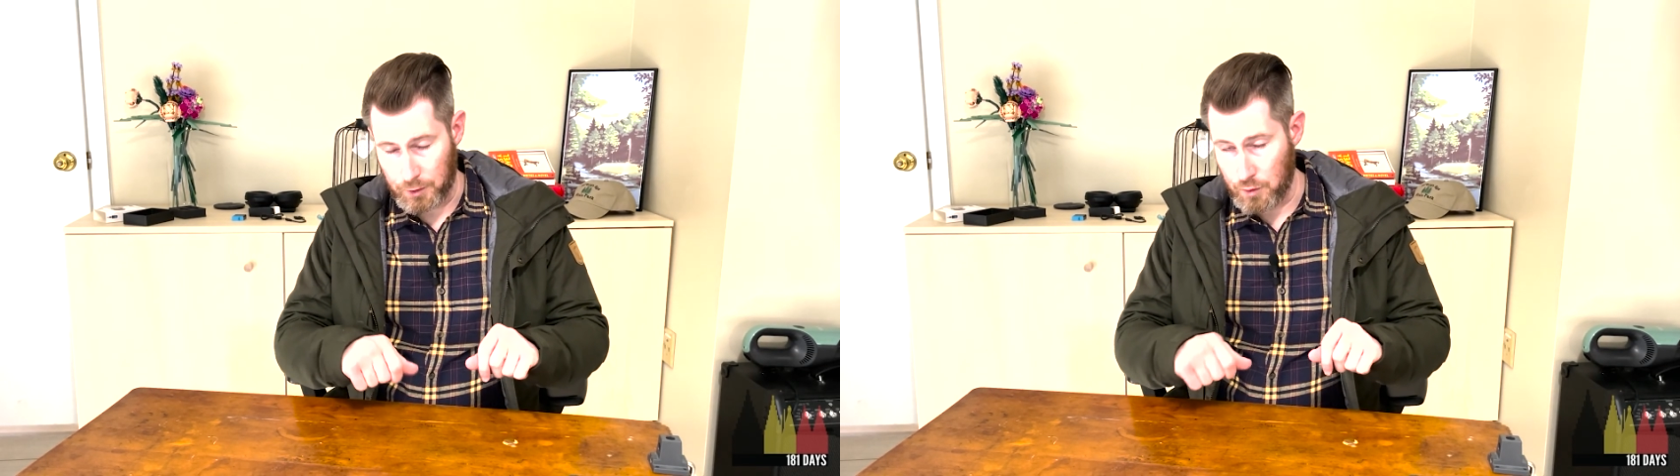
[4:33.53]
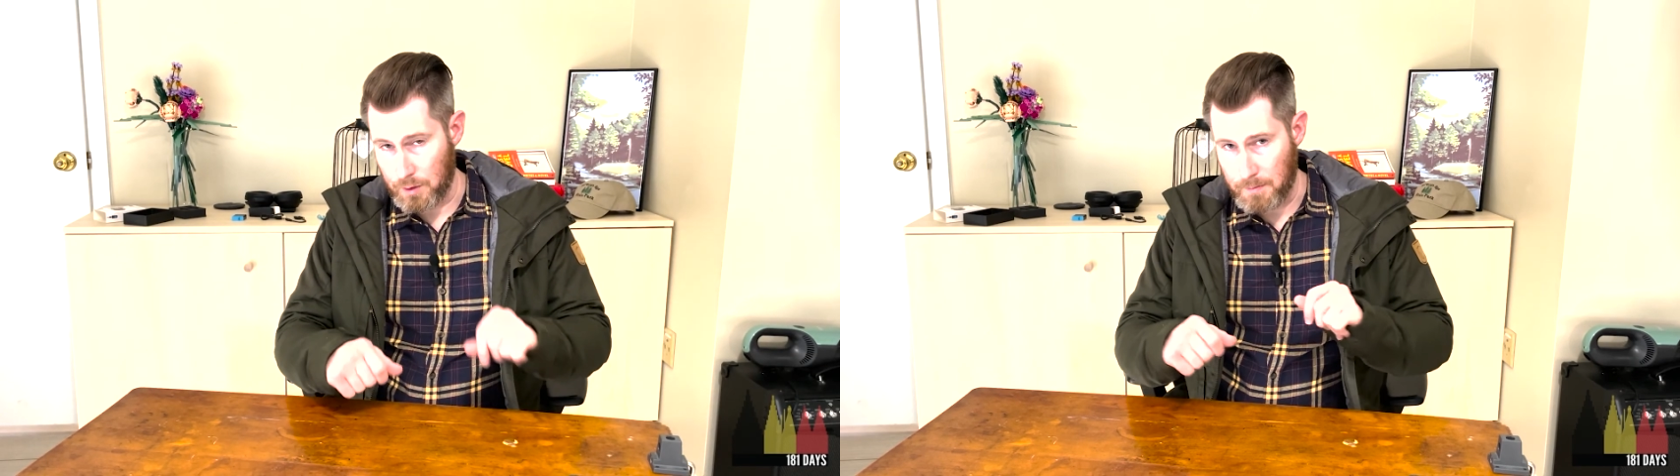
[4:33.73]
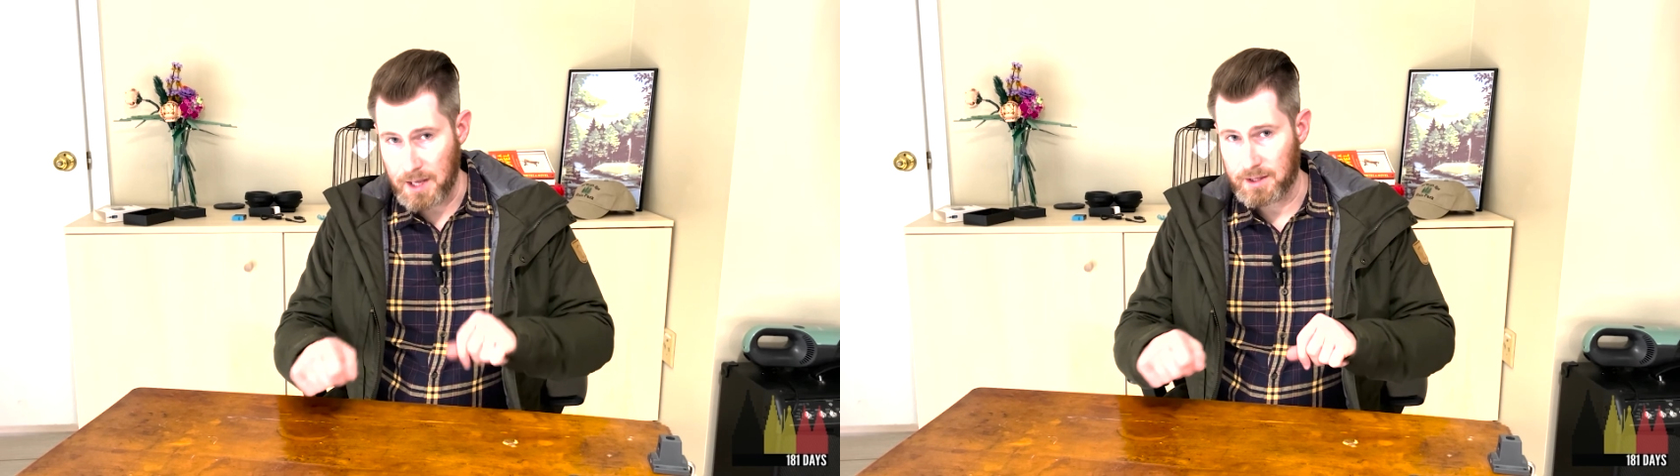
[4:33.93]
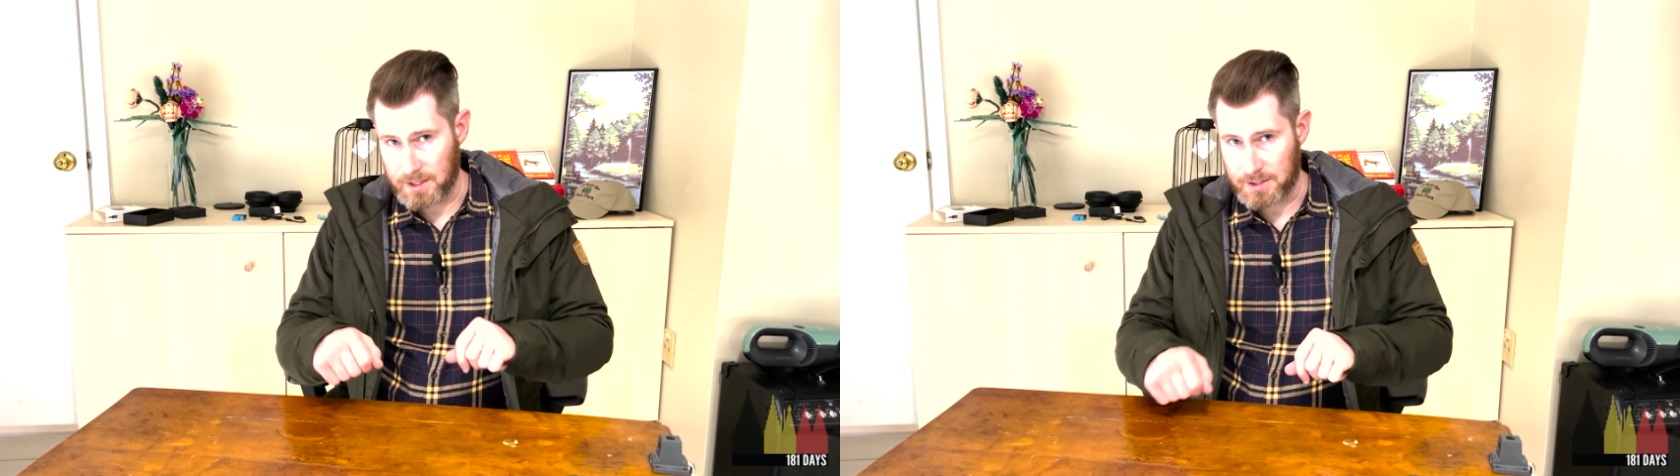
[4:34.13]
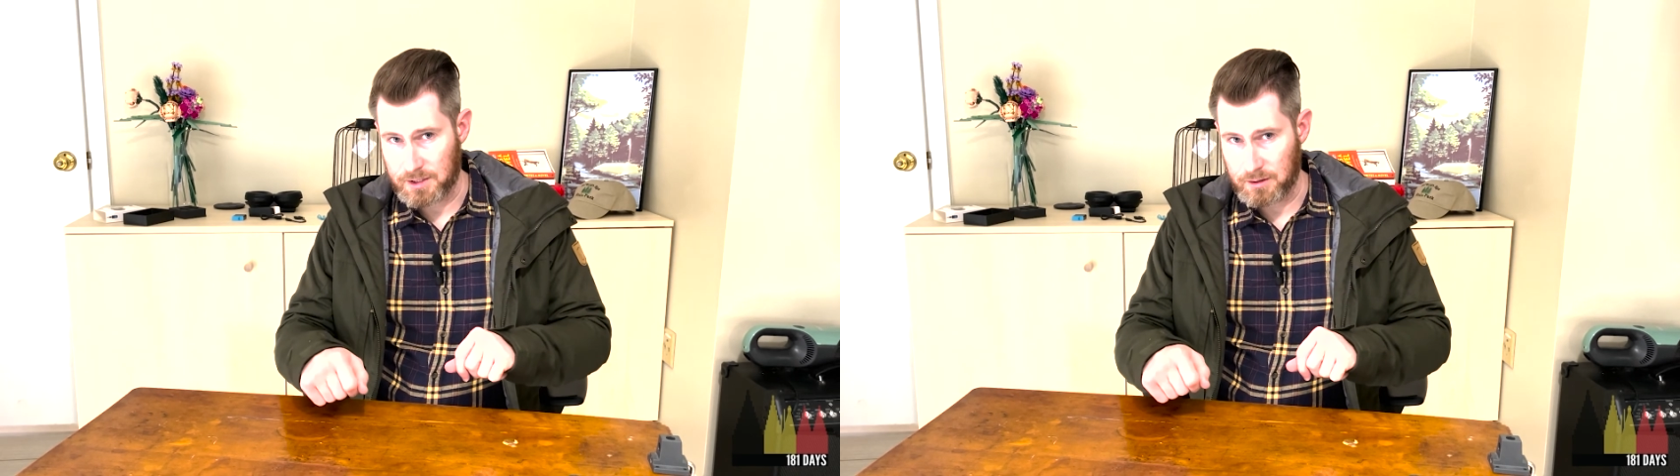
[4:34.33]
you can make
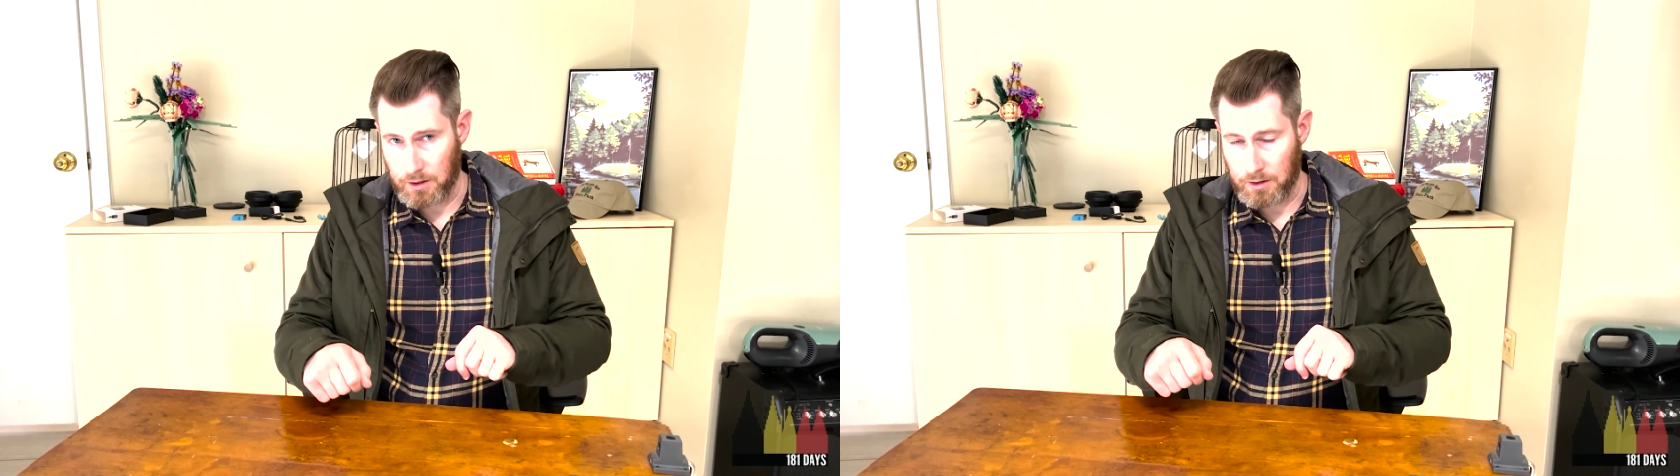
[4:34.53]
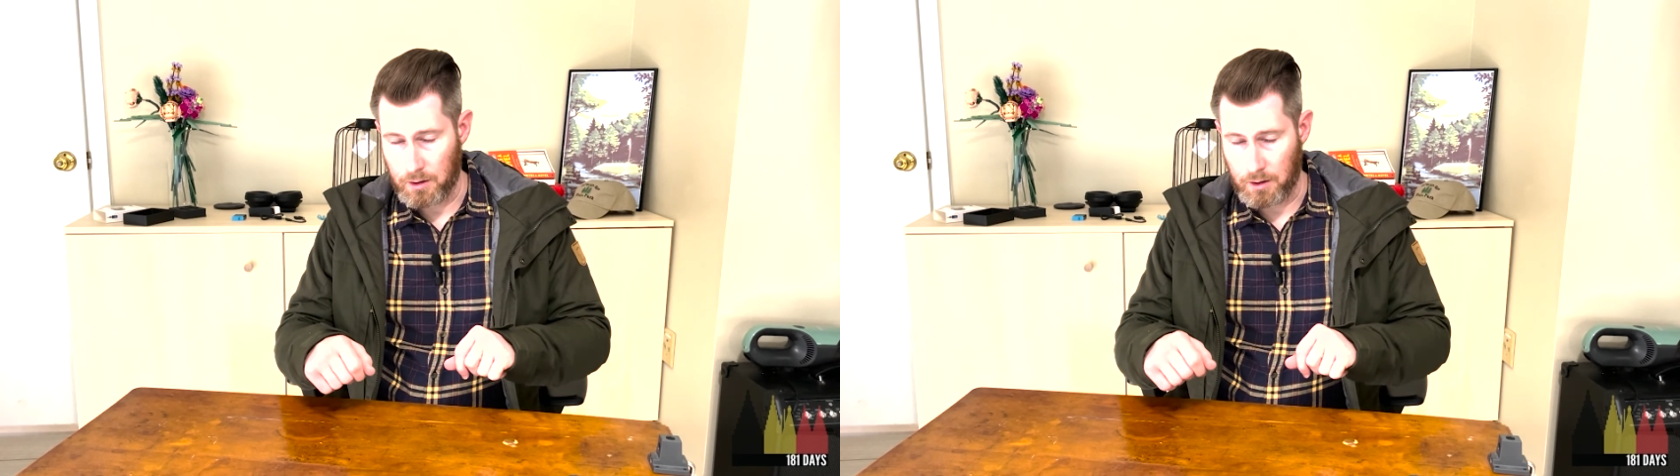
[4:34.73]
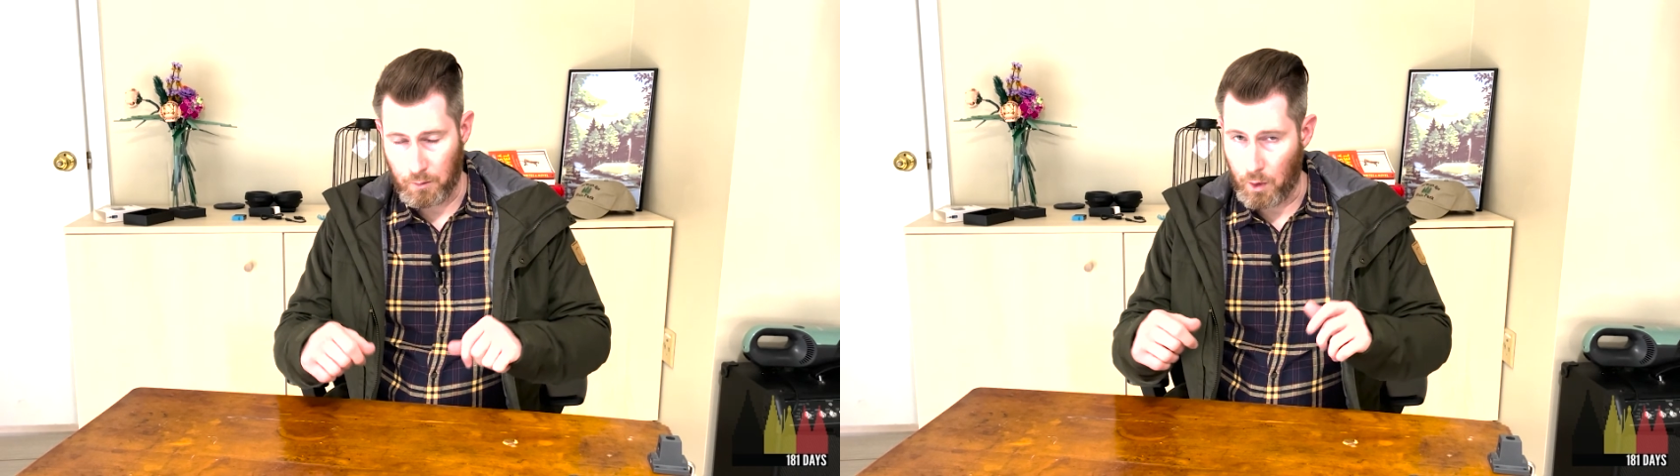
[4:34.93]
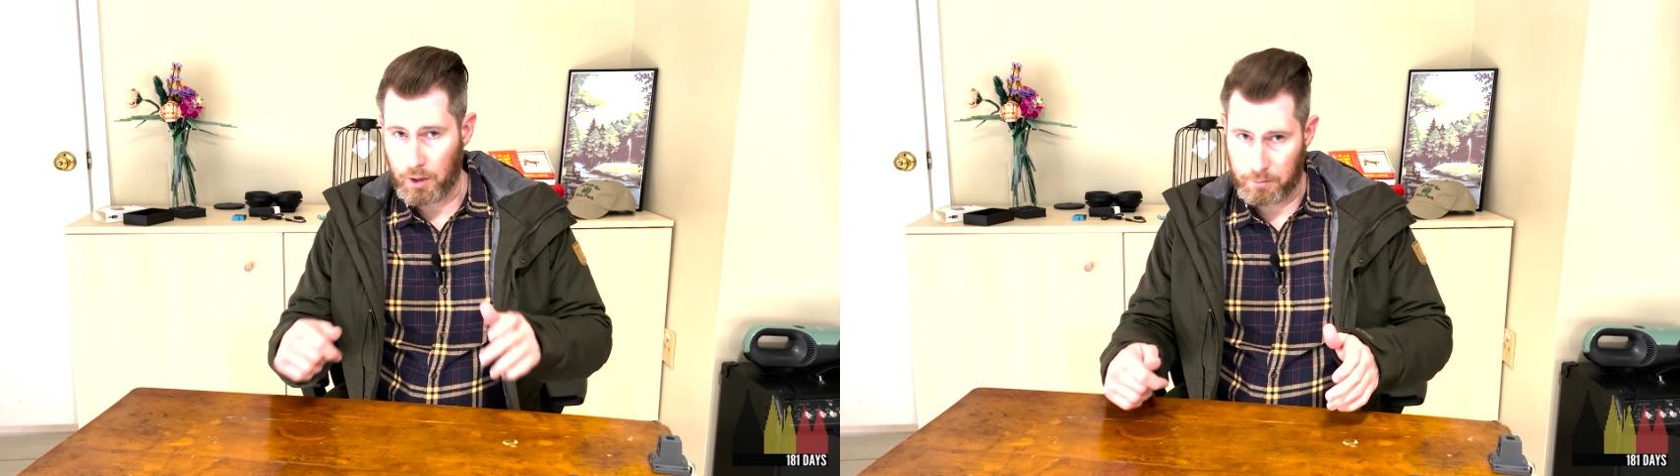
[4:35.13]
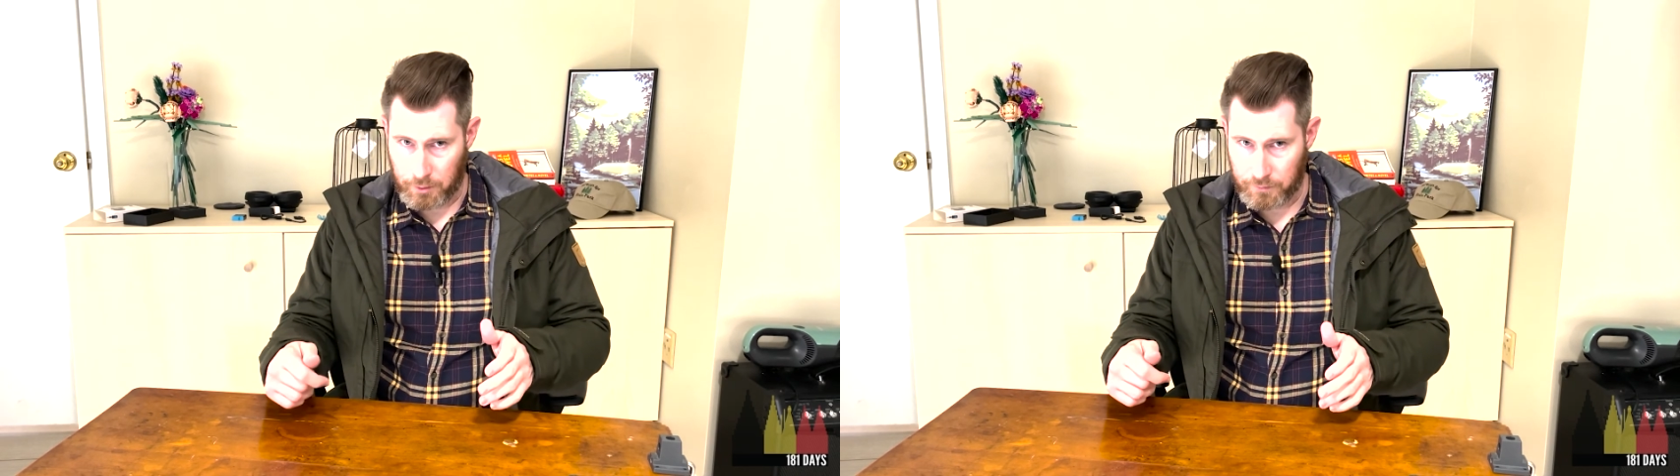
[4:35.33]
this a
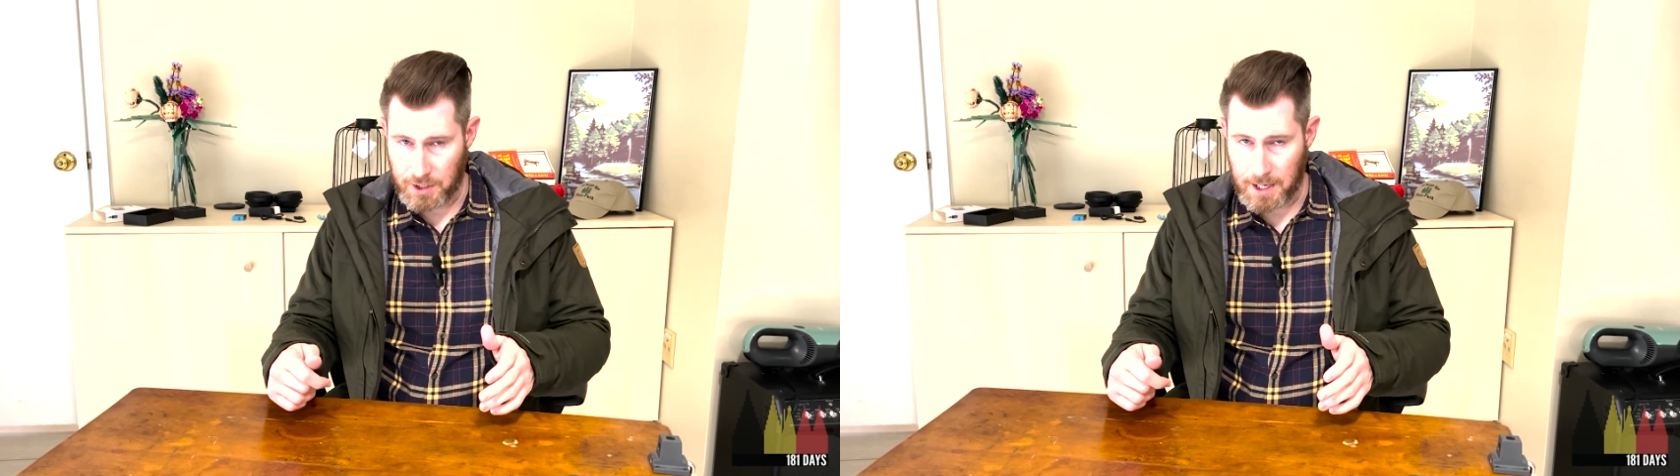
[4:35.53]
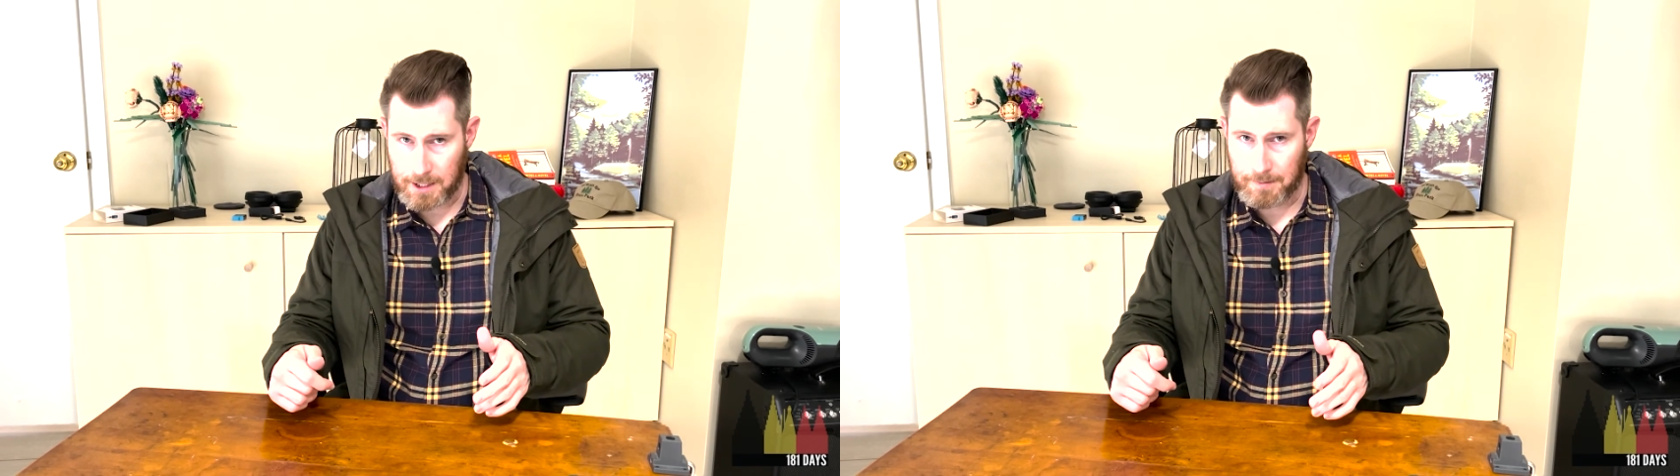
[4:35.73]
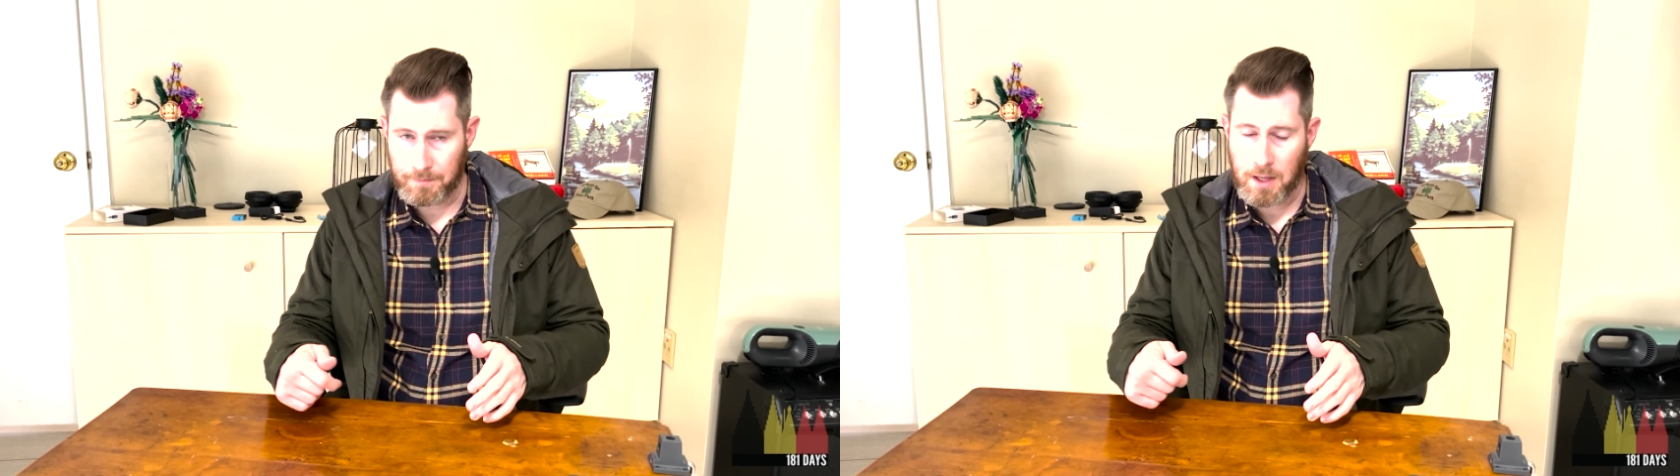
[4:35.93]
waterproof jacket.